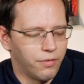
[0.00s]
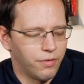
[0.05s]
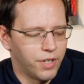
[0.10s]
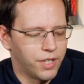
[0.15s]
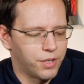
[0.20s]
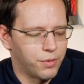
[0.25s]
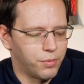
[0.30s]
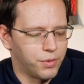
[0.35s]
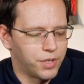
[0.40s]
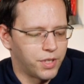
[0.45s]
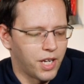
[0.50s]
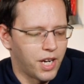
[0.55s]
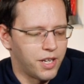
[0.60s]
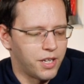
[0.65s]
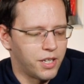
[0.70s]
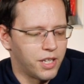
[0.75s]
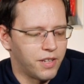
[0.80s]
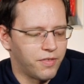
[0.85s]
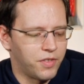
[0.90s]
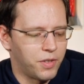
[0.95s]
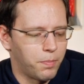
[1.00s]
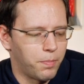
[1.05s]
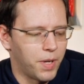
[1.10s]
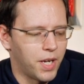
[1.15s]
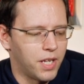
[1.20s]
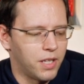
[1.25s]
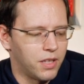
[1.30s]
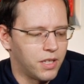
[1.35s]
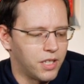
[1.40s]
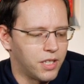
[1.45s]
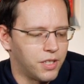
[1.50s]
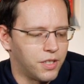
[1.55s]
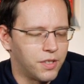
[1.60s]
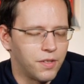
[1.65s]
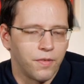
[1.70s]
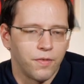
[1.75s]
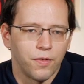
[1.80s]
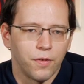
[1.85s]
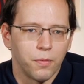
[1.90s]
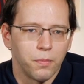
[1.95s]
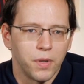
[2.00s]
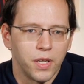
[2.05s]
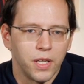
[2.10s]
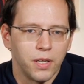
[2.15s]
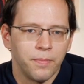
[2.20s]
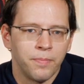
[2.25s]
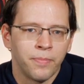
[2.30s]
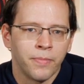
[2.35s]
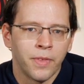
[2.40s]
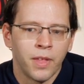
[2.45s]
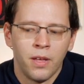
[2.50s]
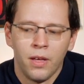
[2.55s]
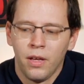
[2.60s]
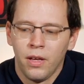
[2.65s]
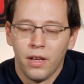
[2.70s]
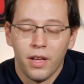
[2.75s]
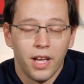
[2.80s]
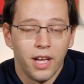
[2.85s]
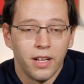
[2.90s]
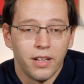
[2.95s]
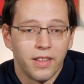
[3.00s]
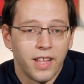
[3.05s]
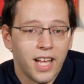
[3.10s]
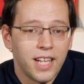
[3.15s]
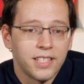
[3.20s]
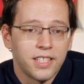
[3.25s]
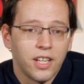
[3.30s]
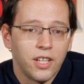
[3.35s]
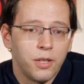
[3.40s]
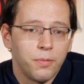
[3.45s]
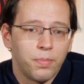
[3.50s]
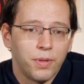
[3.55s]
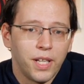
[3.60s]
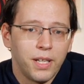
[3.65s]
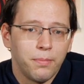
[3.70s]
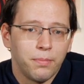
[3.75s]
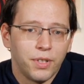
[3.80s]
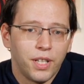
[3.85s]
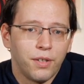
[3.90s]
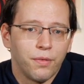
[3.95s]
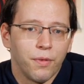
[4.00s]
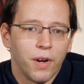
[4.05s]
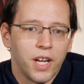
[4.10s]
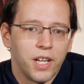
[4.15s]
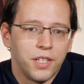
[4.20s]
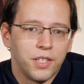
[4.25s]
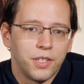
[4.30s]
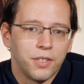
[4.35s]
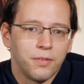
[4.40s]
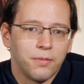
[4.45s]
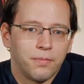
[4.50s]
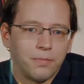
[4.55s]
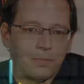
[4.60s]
Russ was kind enough to paint these for me. And that's how you play Blood Rage.